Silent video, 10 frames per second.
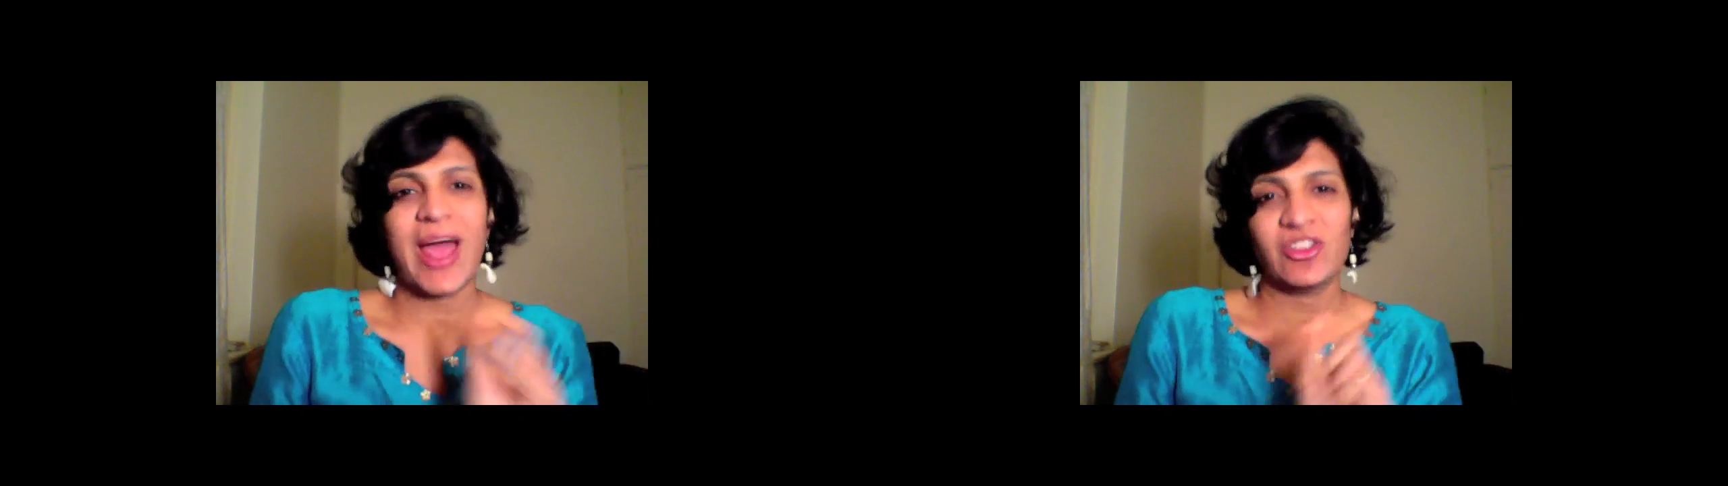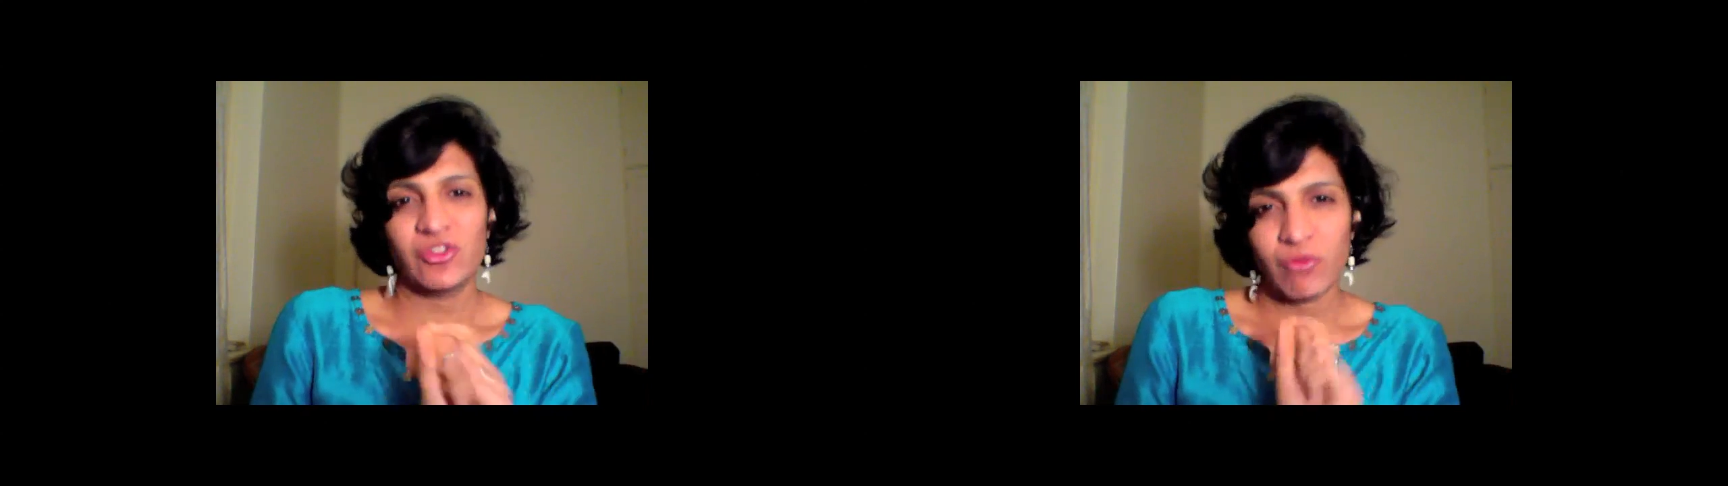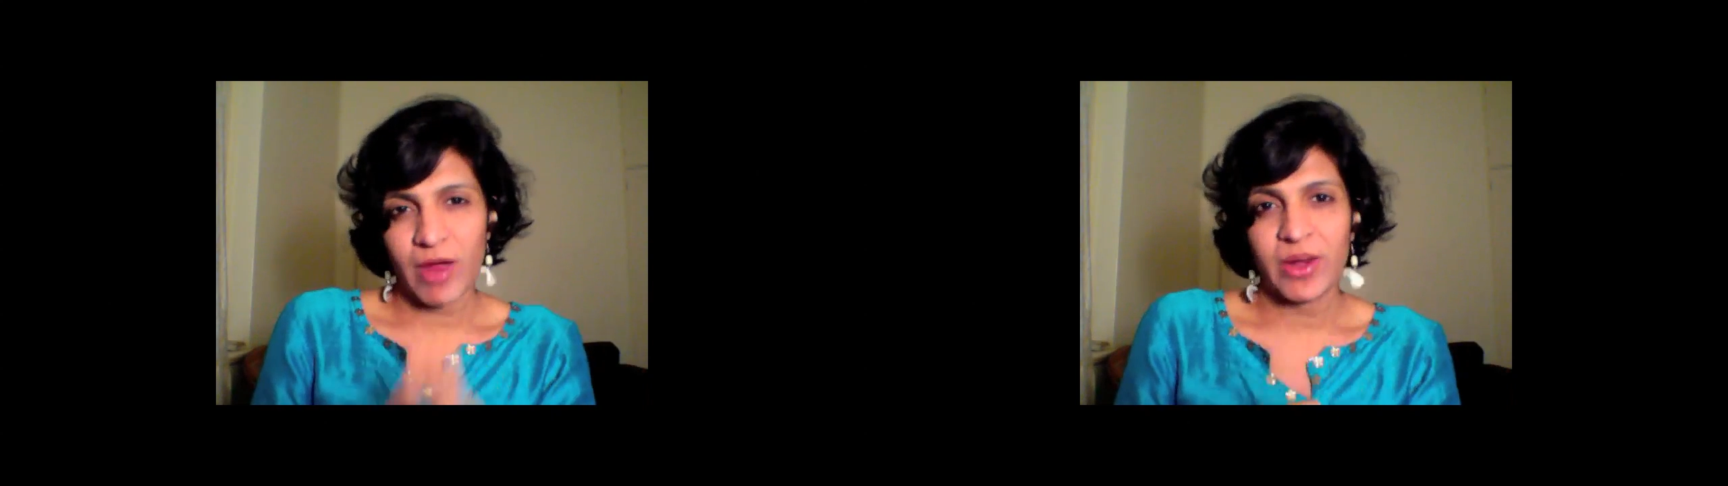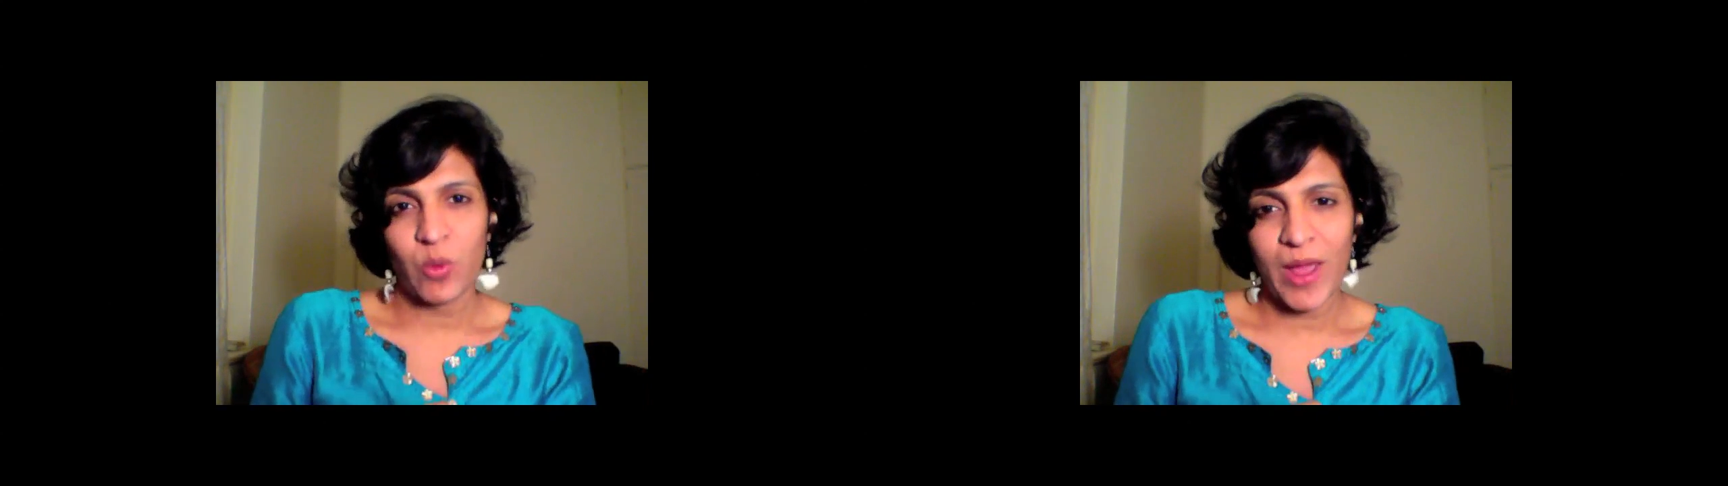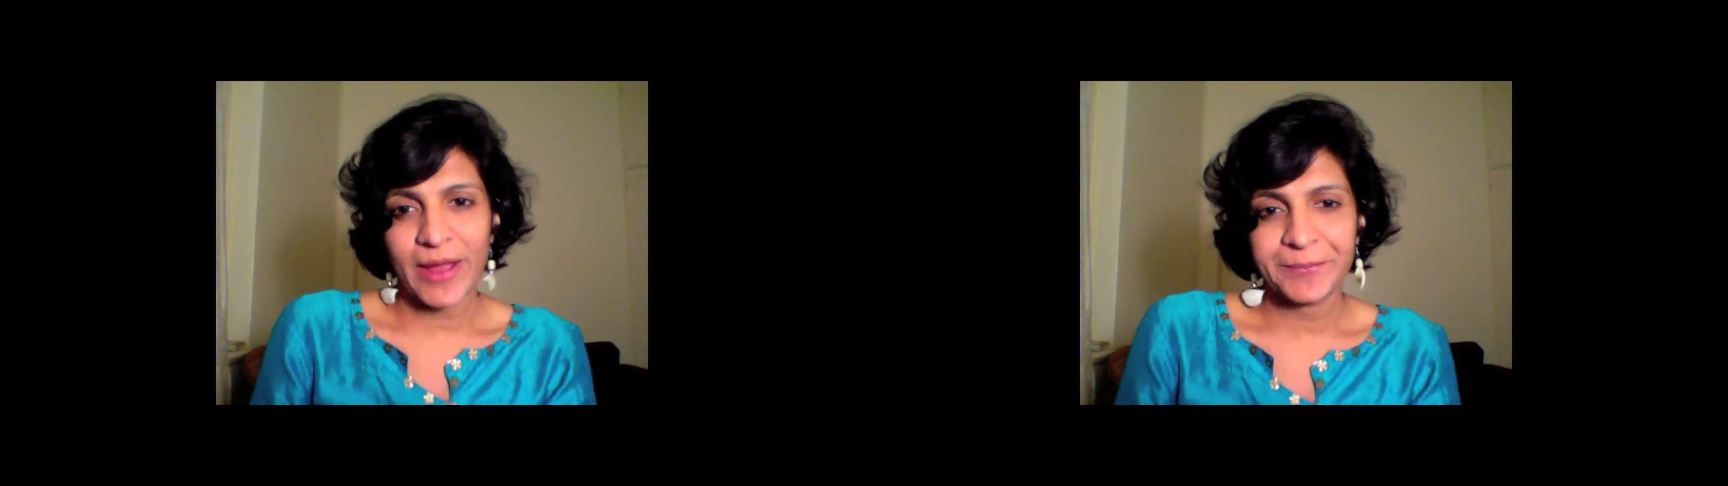action right
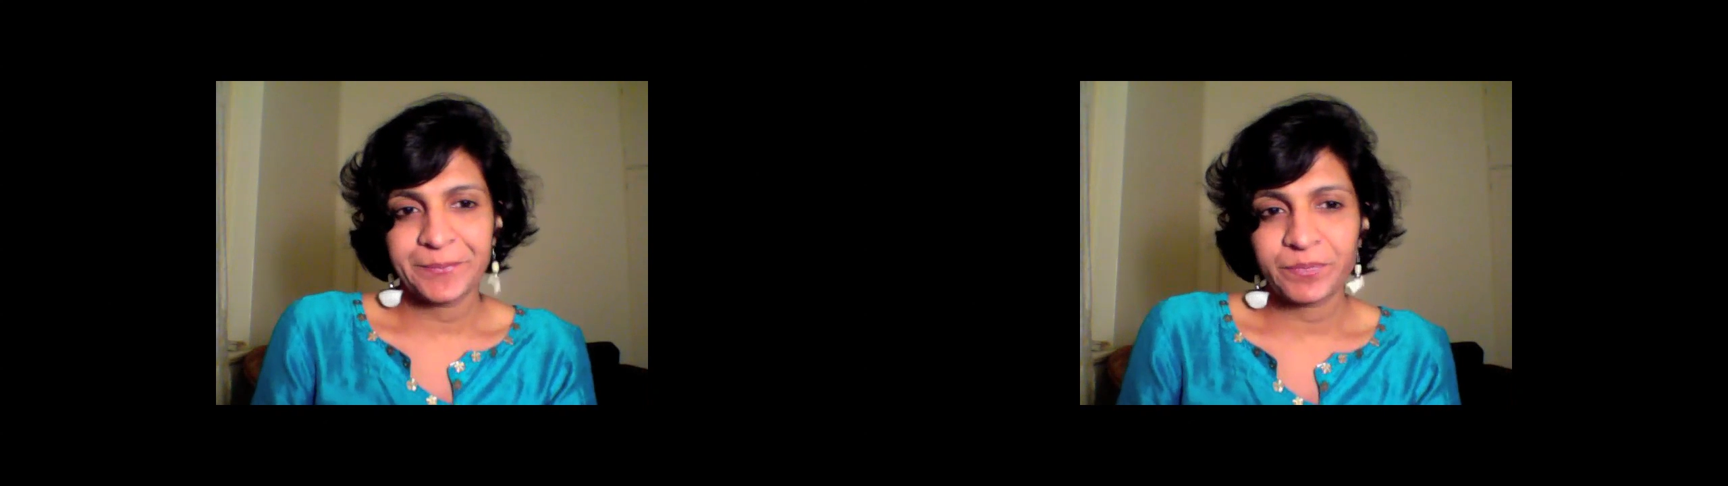away.